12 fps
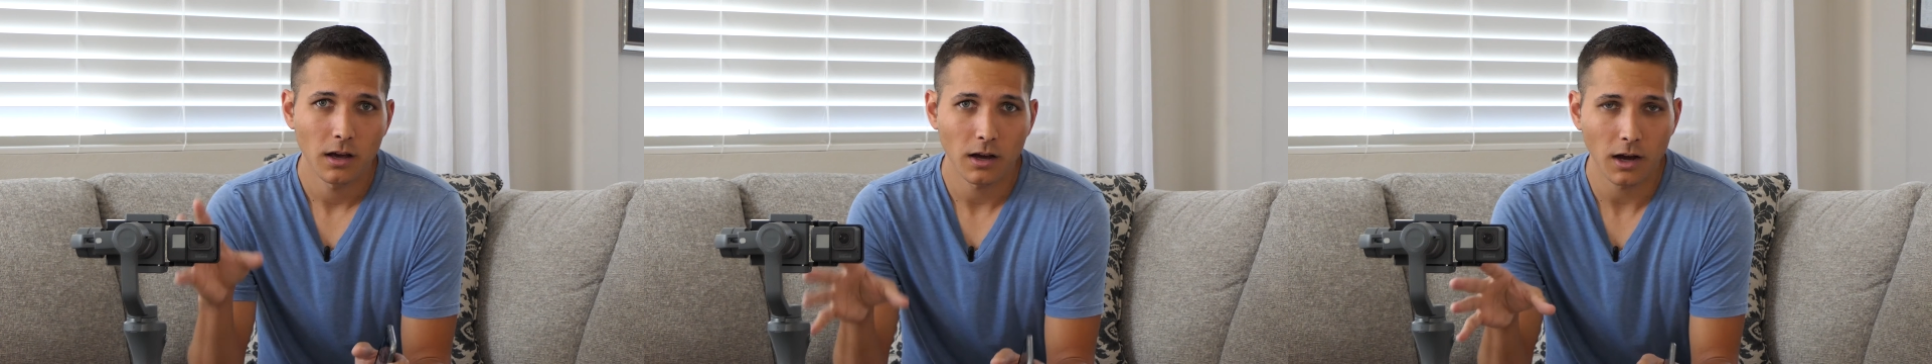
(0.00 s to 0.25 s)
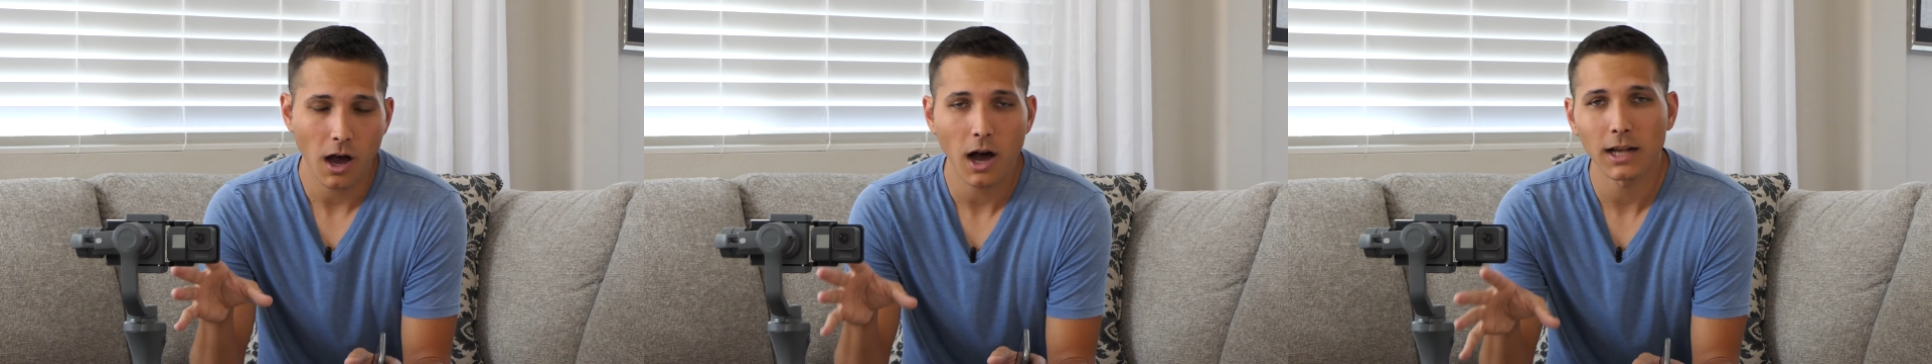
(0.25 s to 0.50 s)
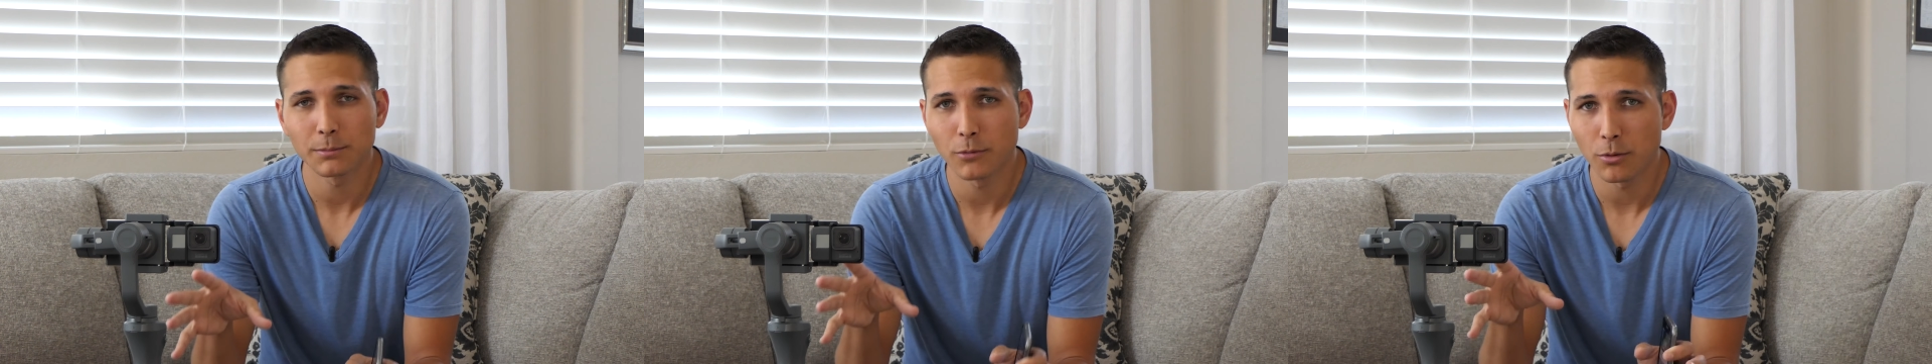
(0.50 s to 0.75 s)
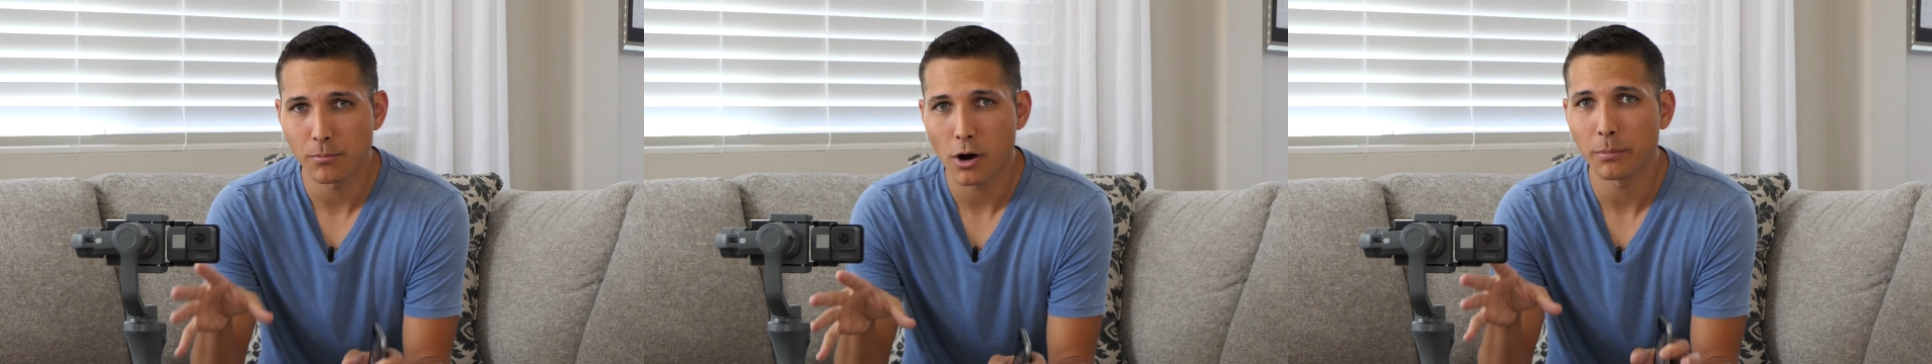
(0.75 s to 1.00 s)

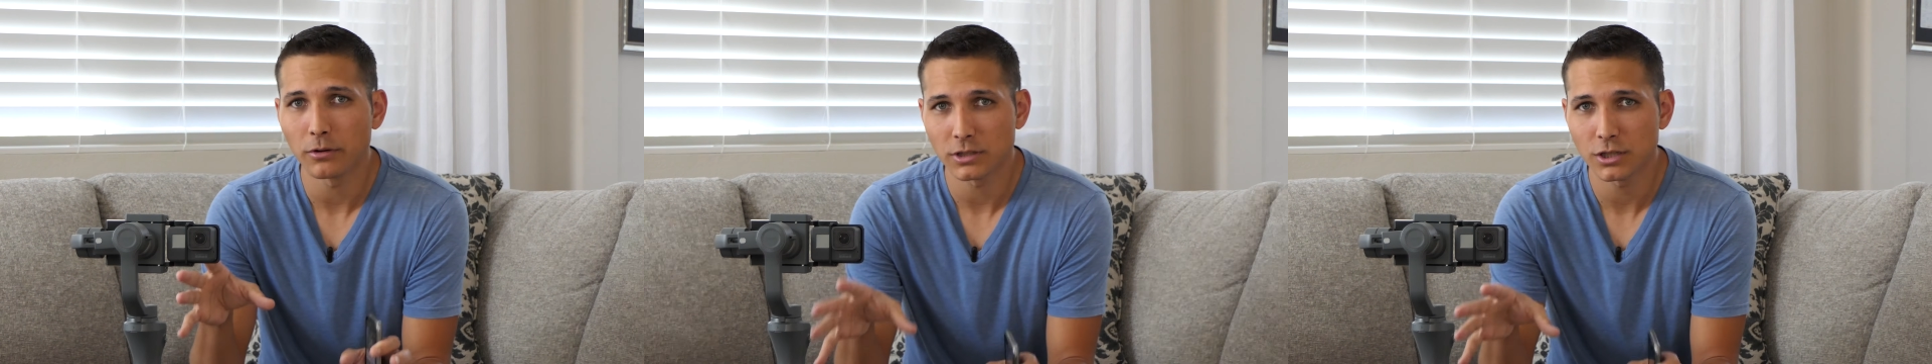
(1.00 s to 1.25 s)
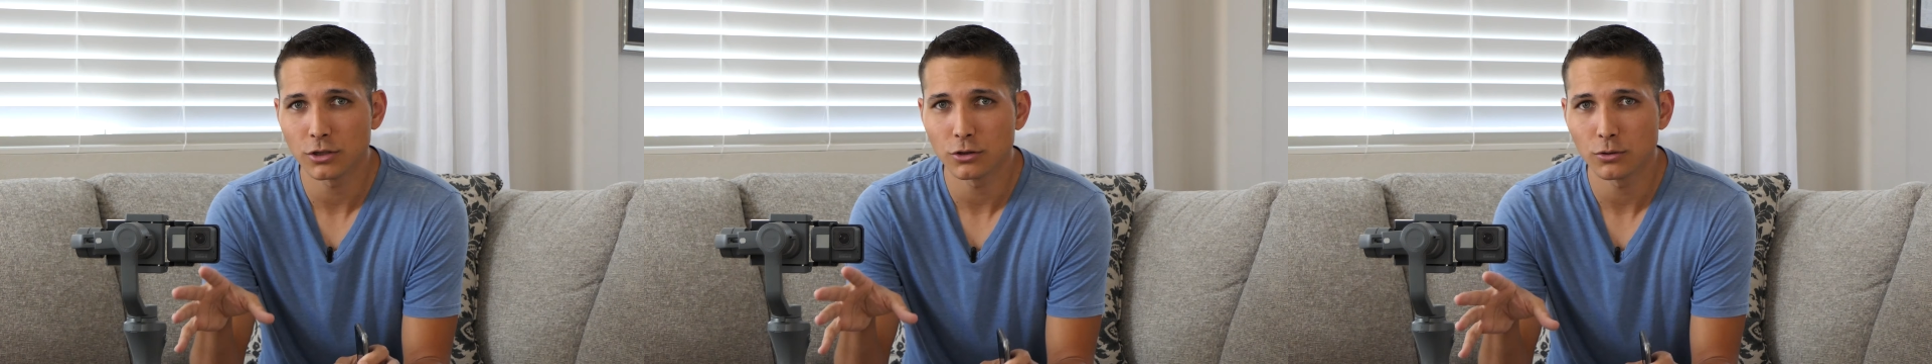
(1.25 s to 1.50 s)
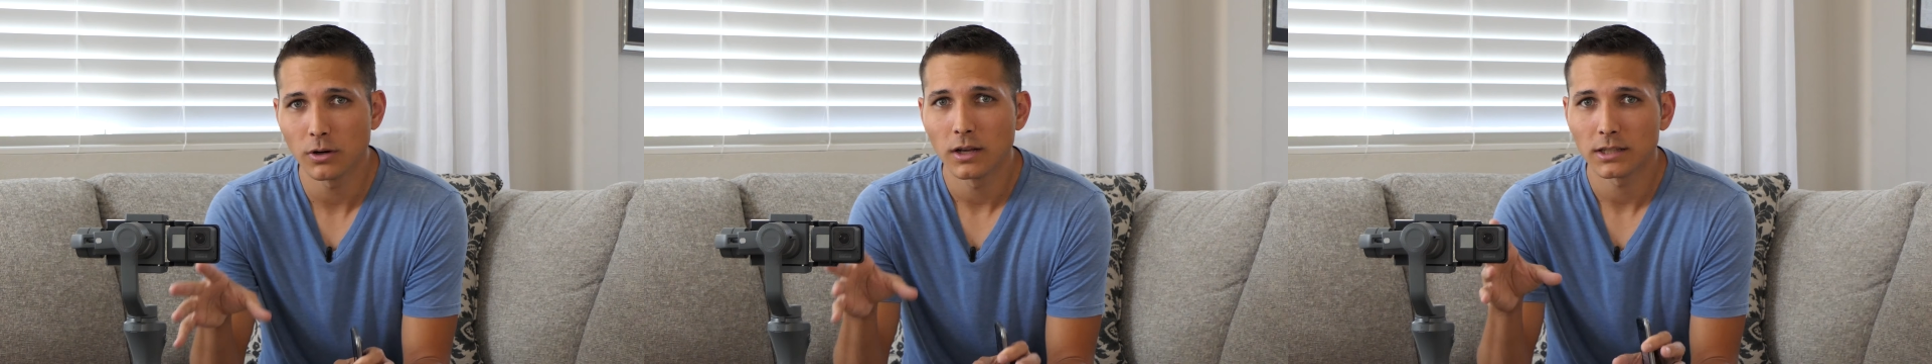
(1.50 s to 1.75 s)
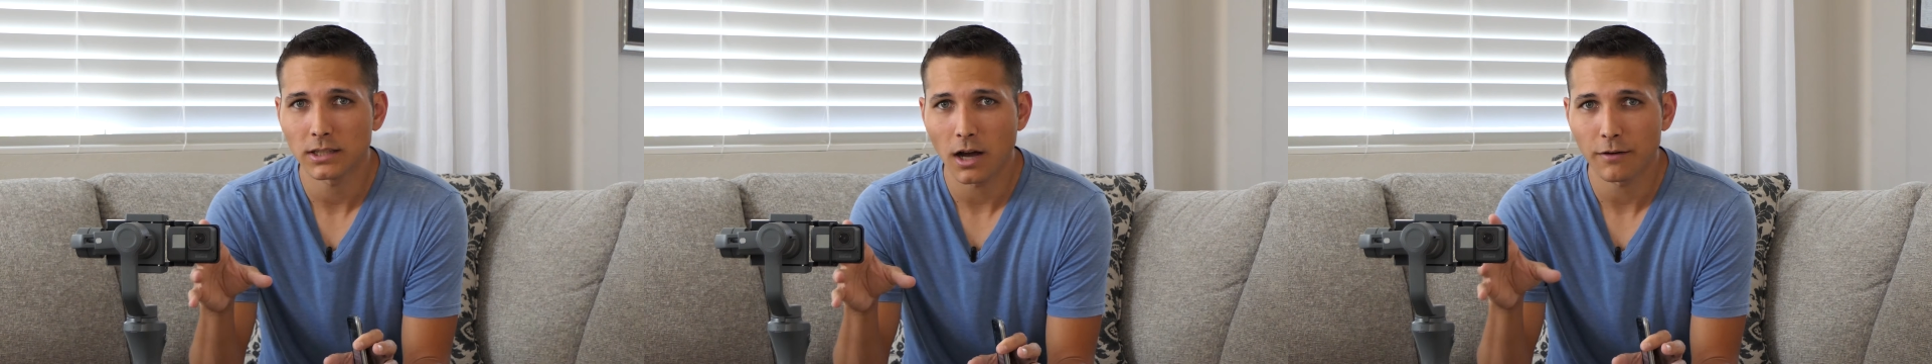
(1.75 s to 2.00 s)
Osmo Mobile 2
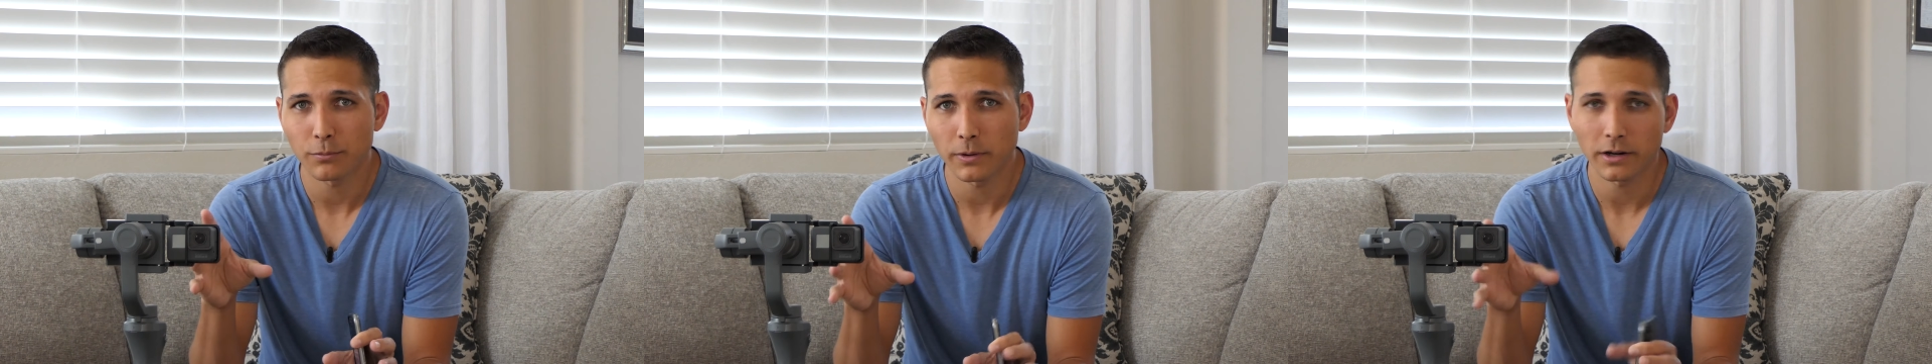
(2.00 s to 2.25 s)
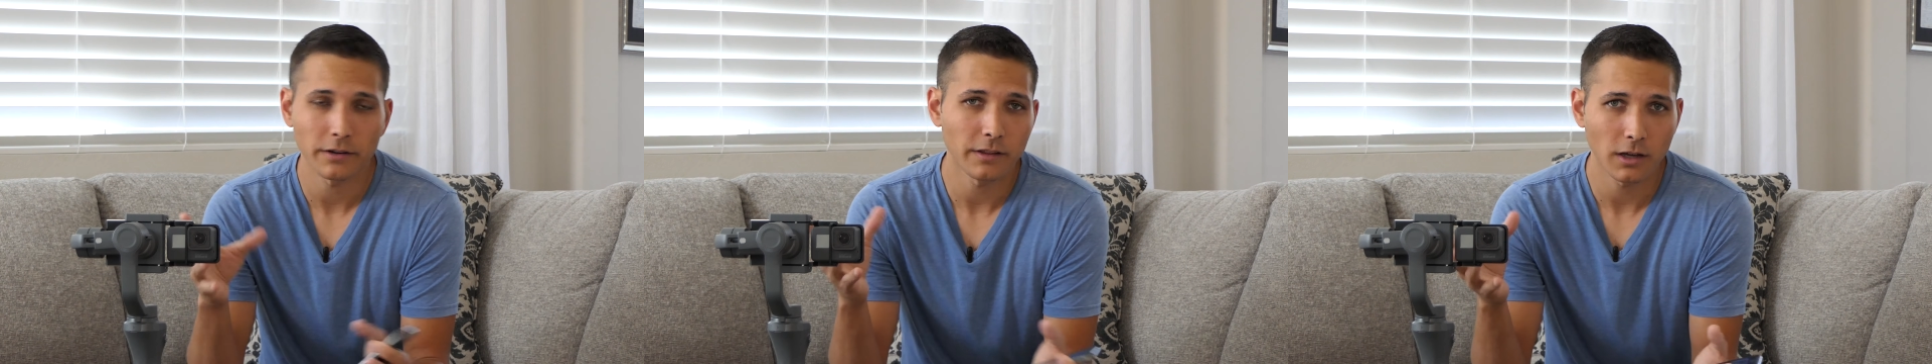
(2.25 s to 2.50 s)
software,